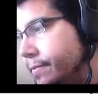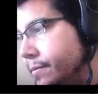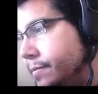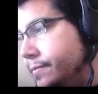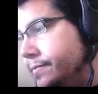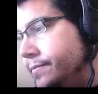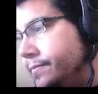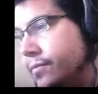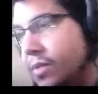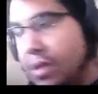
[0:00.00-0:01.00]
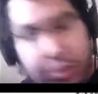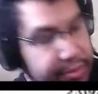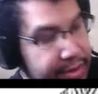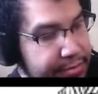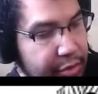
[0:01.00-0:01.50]
go to
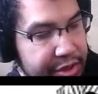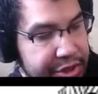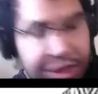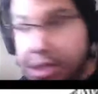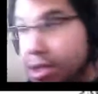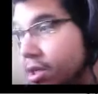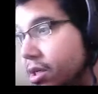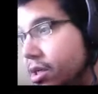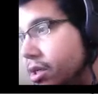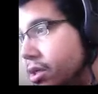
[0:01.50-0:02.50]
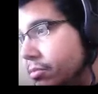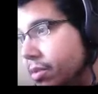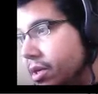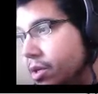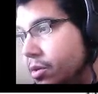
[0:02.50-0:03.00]
my brush
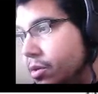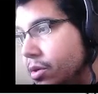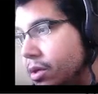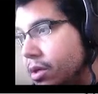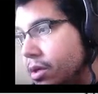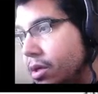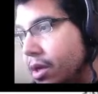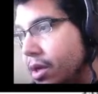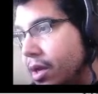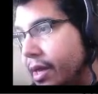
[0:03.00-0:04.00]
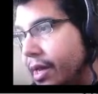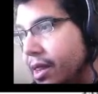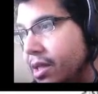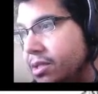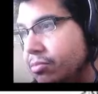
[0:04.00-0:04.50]
menu, I get
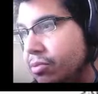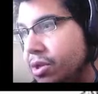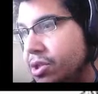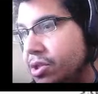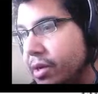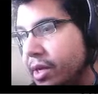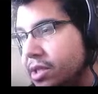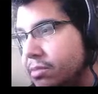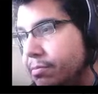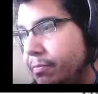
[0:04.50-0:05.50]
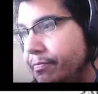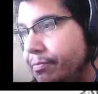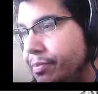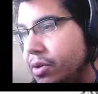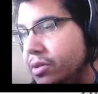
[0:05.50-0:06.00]
this brush, so I can just
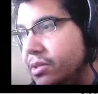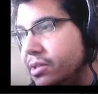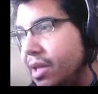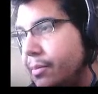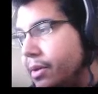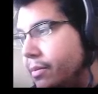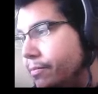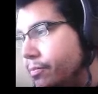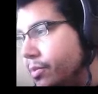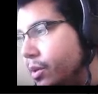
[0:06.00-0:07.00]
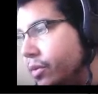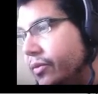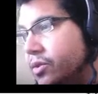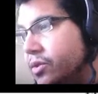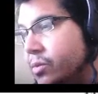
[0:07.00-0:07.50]
stamp it.
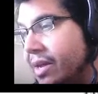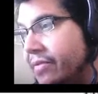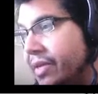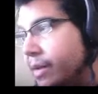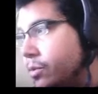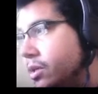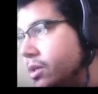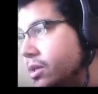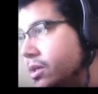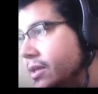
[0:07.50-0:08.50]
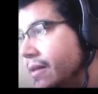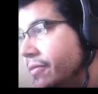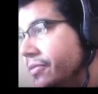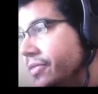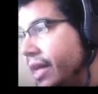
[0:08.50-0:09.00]
Beautiful. So we have that one.
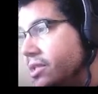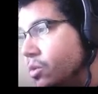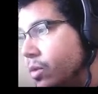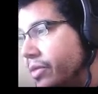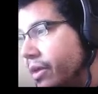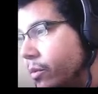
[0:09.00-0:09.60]
That's the one that we're